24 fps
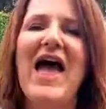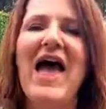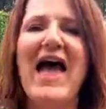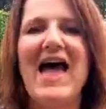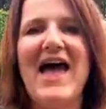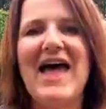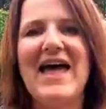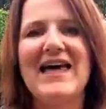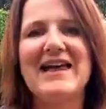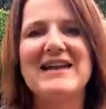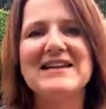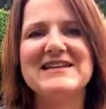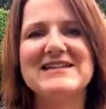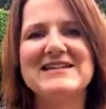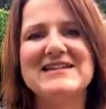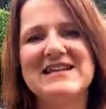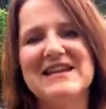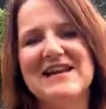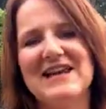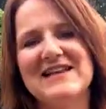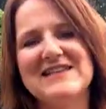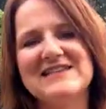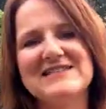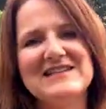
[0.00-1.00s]
And
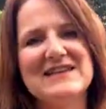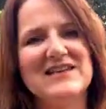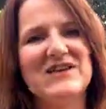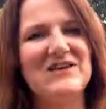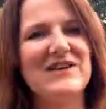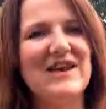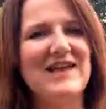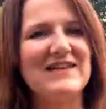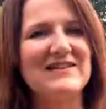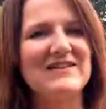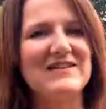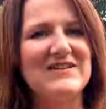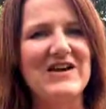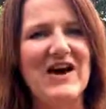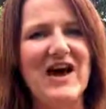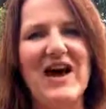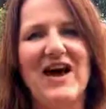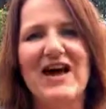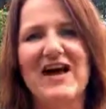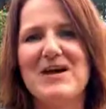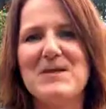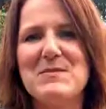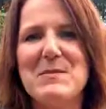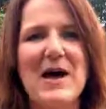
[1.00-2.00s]
until I see you next
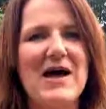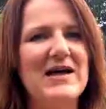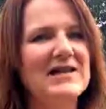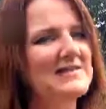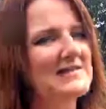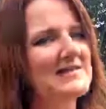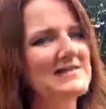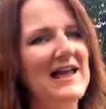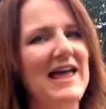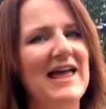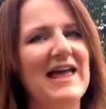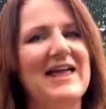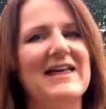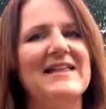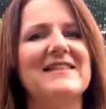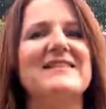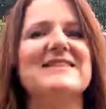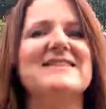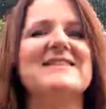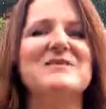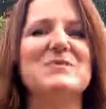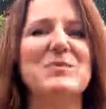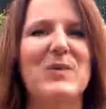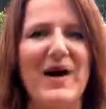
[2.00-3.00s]
time, stay
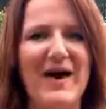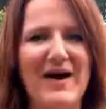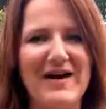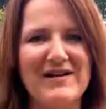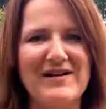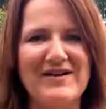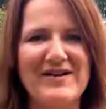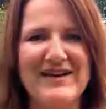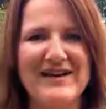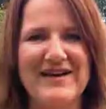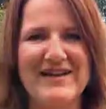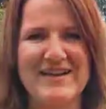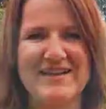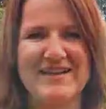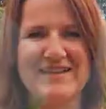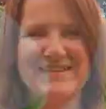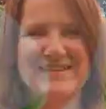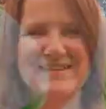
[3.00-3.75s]
inspiring.